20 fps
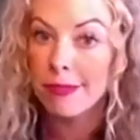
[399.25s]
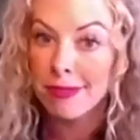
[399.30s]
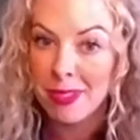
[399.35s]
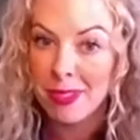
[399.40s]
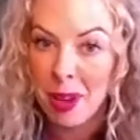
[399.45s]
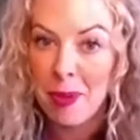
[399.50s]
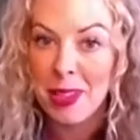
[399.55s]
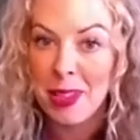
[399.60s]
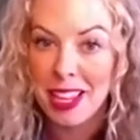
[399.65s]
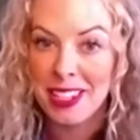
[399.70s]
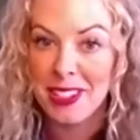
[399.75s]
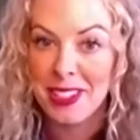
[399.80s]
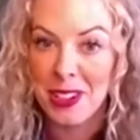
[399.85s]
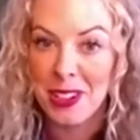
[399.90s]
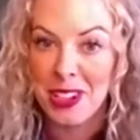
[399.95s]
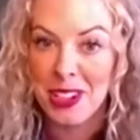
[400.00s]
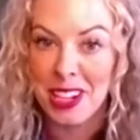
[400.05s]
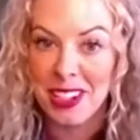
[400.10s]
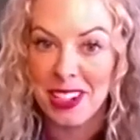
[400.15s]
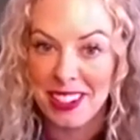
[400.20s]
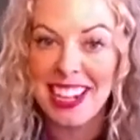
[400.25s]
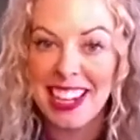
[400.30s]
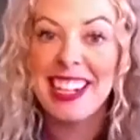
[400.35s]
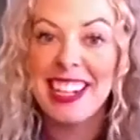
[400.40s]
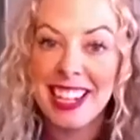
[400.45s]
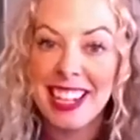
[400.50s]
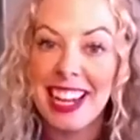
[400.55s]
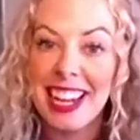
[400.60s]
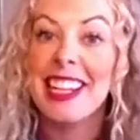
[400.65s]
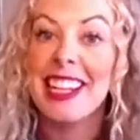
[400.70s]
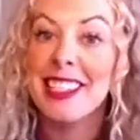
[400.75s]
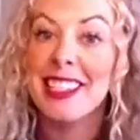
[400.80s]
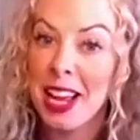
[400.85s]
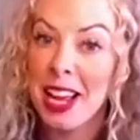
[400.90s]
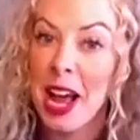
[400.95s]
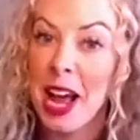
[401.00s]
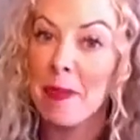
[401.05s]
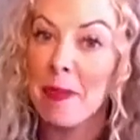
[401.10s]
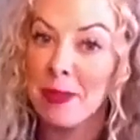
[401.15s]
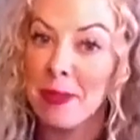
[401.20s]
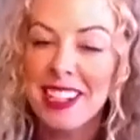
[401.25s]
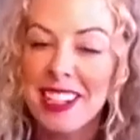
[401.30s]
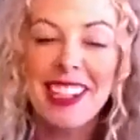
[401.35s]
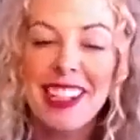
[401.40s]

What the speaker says: Maybe that's urgent. He's like, it's time.